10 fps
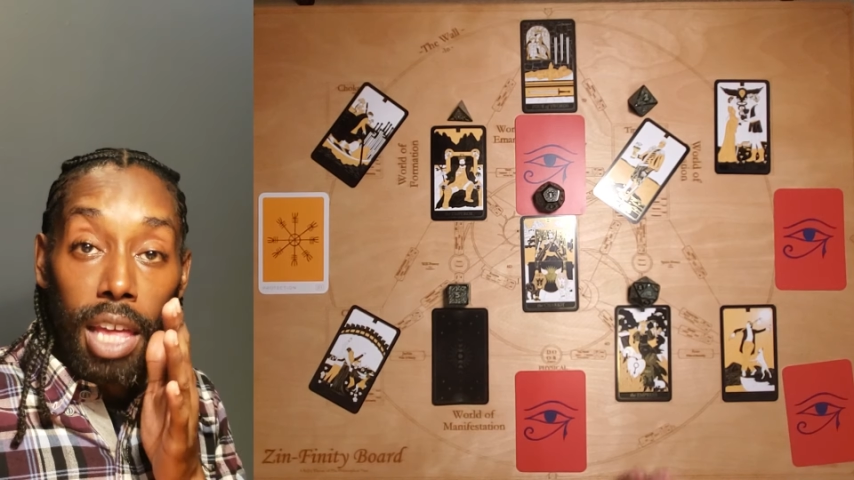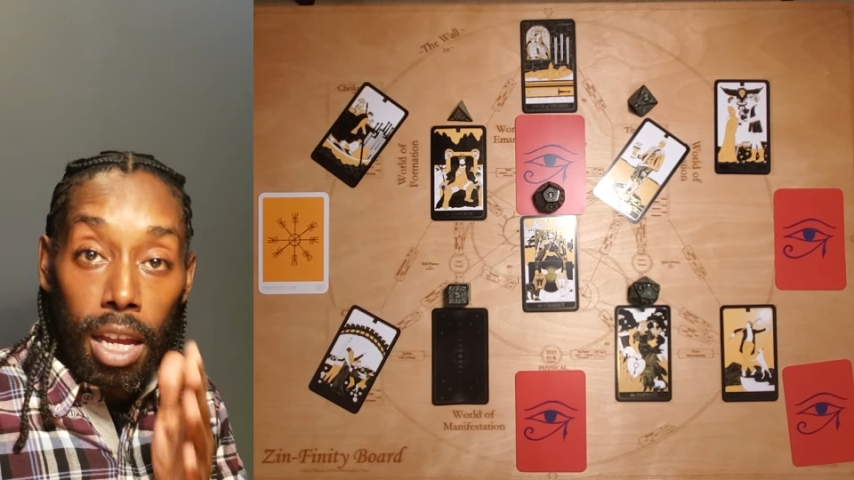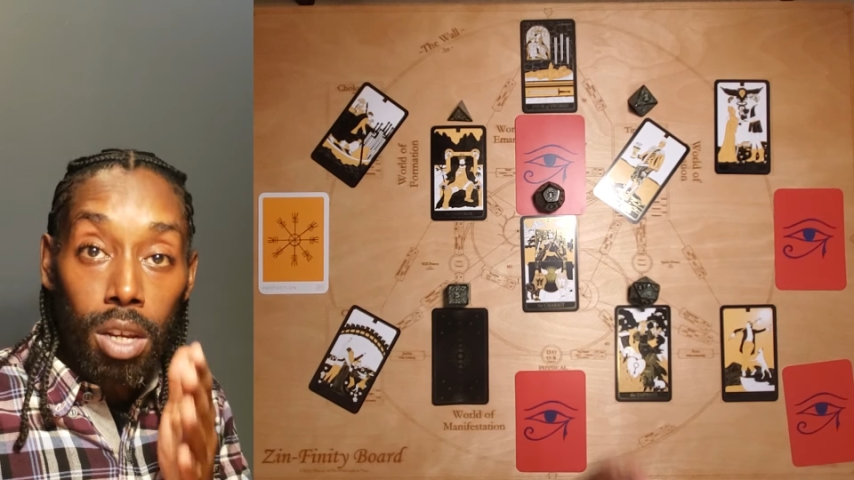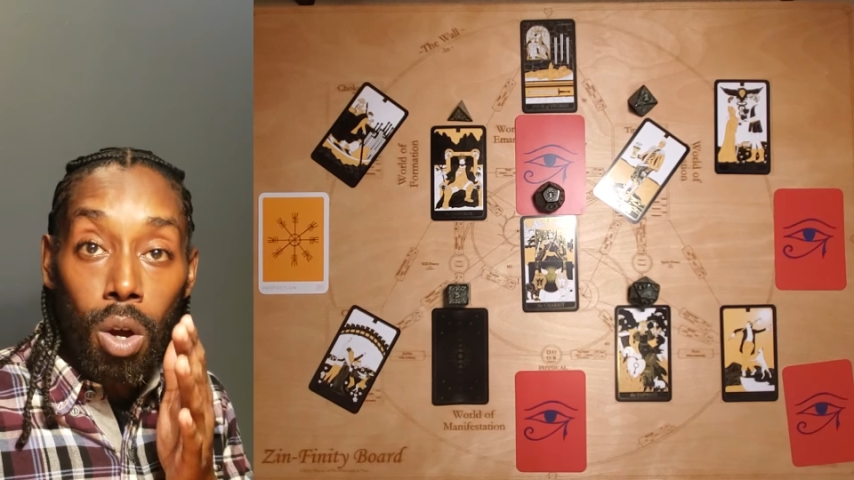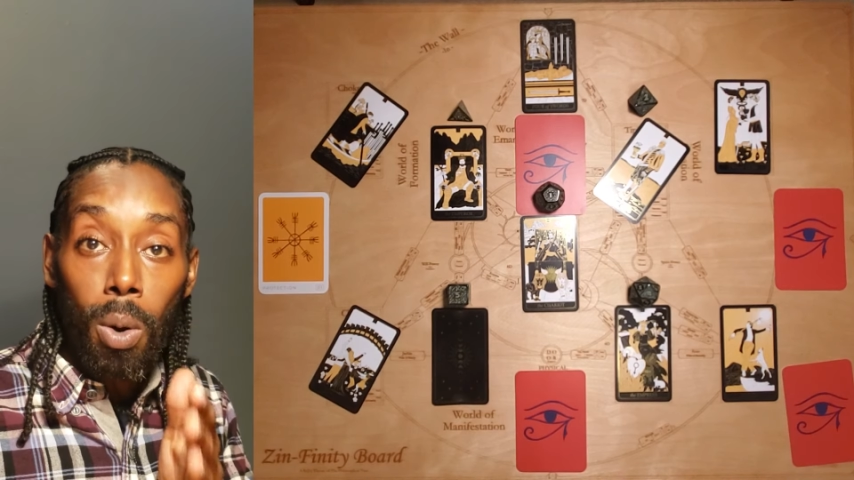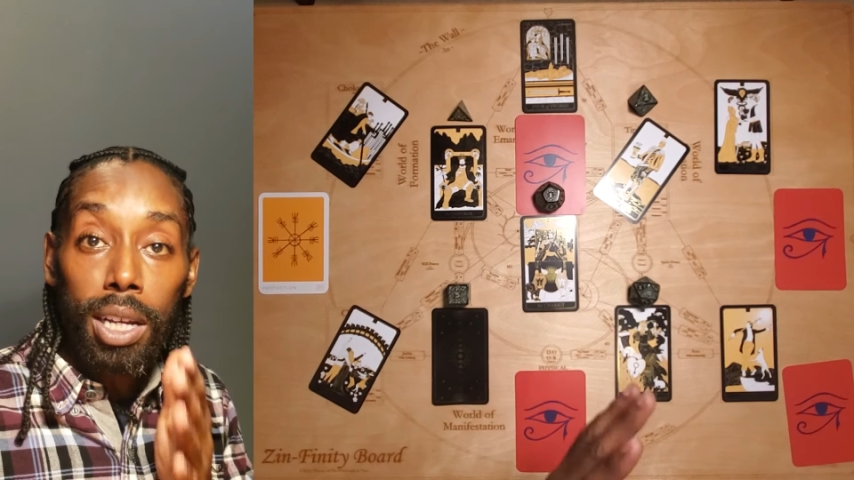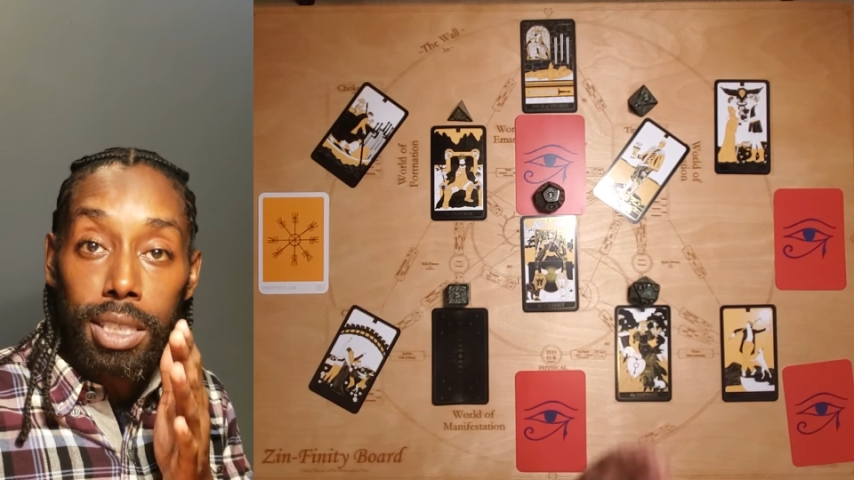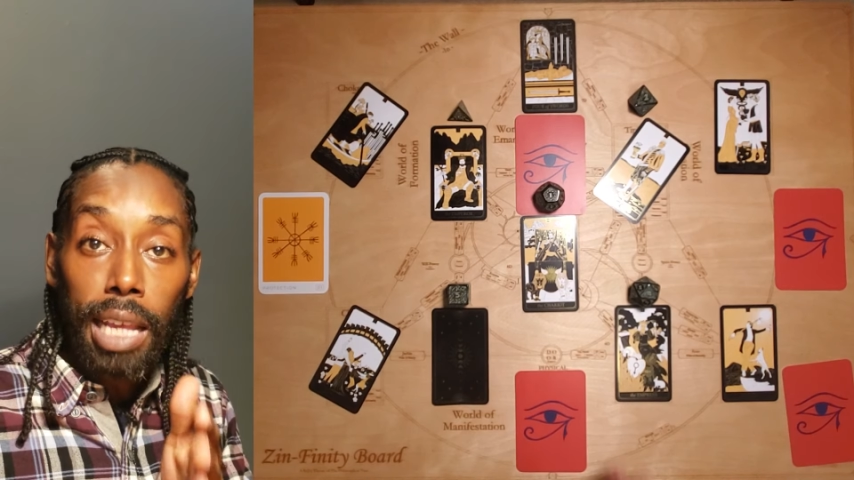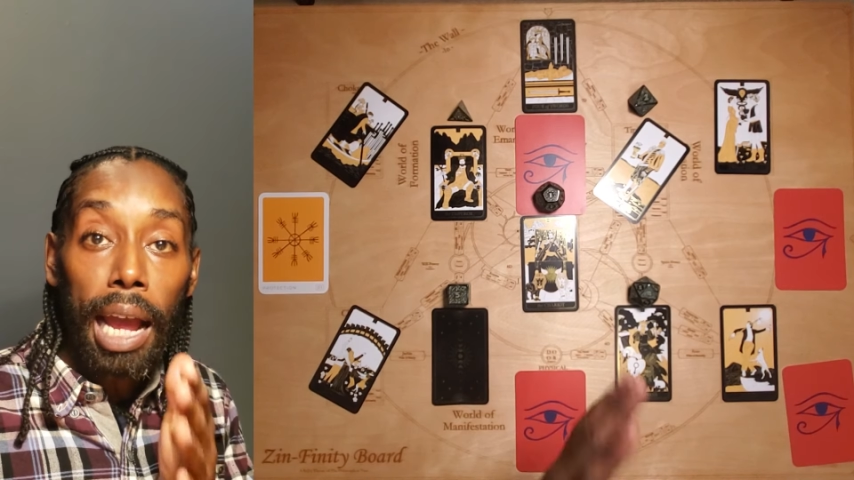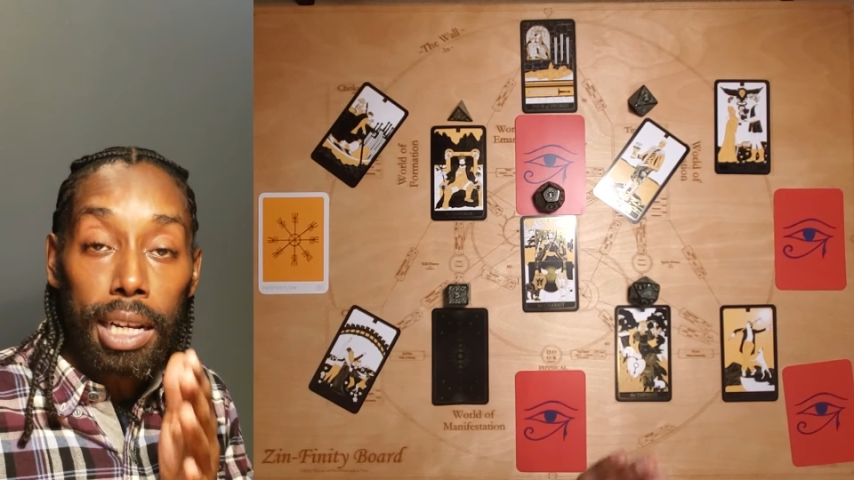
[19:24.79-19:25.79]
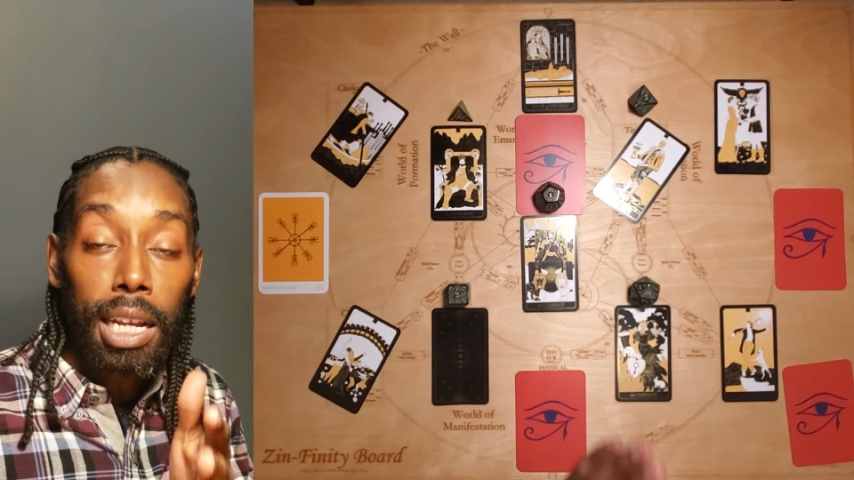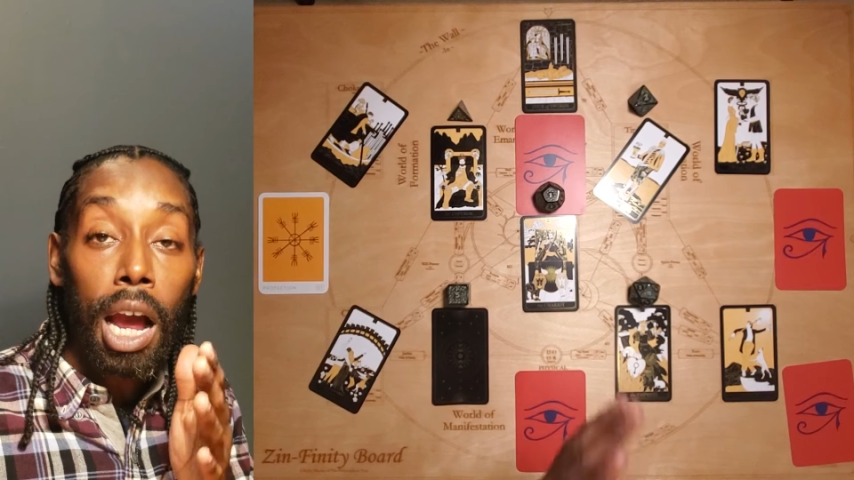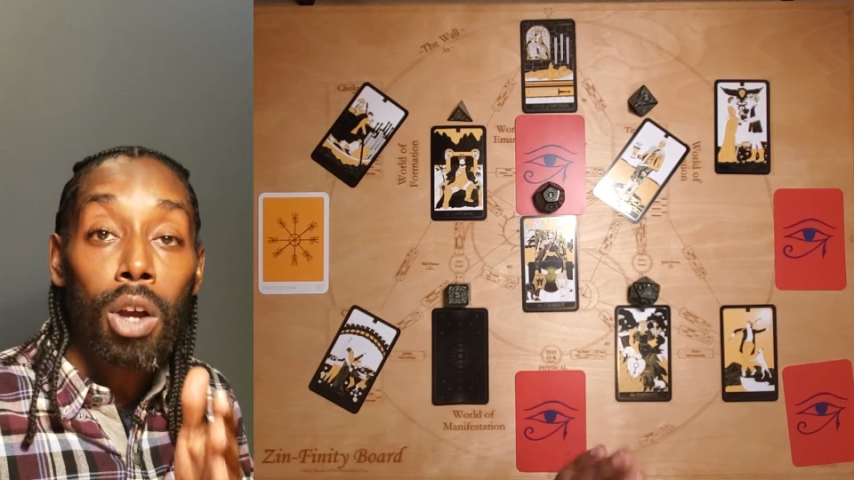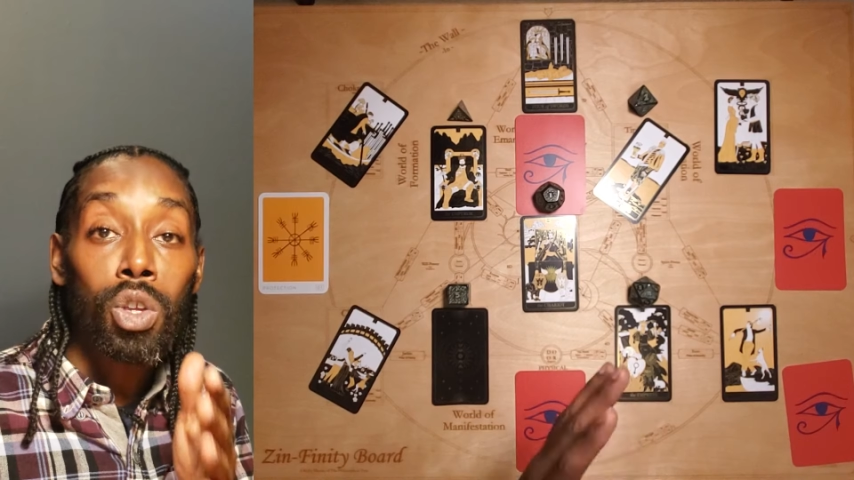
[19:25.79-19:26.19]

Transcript: they know exactly how